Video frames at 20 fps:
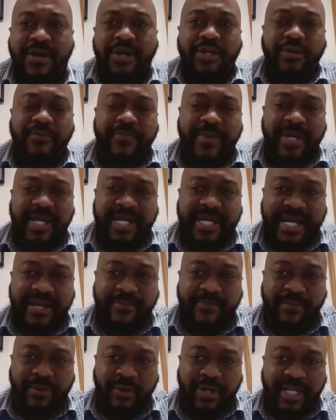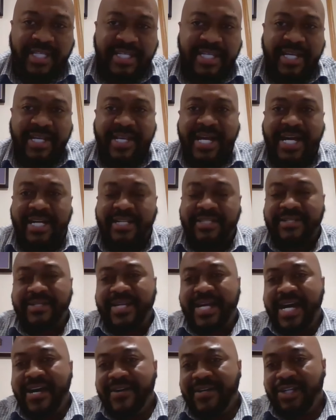You pay that employee ten dollars an
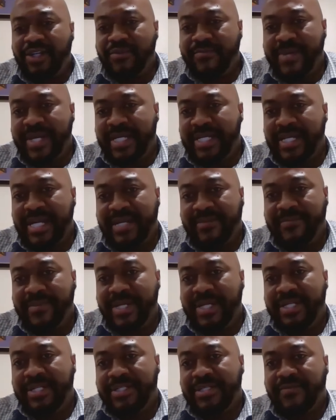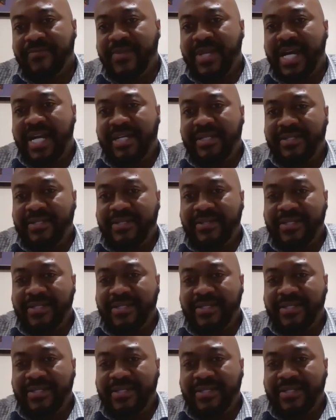hour, and you make like millions of dollars a